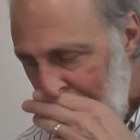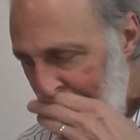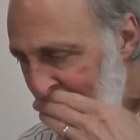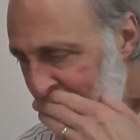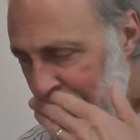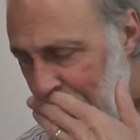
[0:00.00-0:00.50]

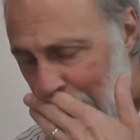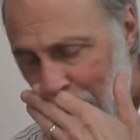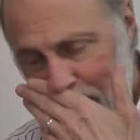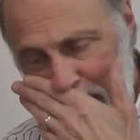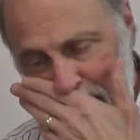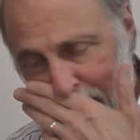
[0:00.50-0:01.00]
In the
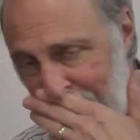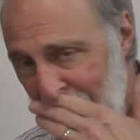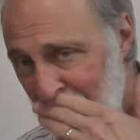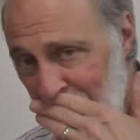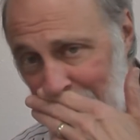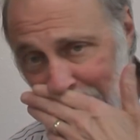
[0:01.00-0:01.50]

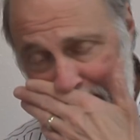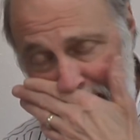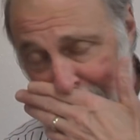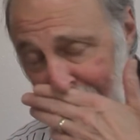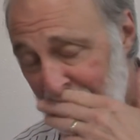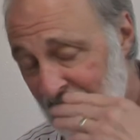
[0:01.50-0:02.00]
complementarity, it
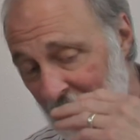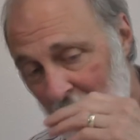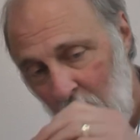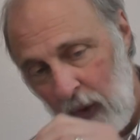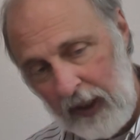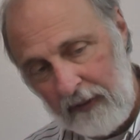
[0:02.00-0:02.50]
says the
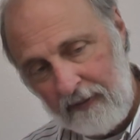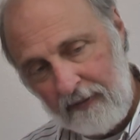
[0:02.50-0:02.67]
following.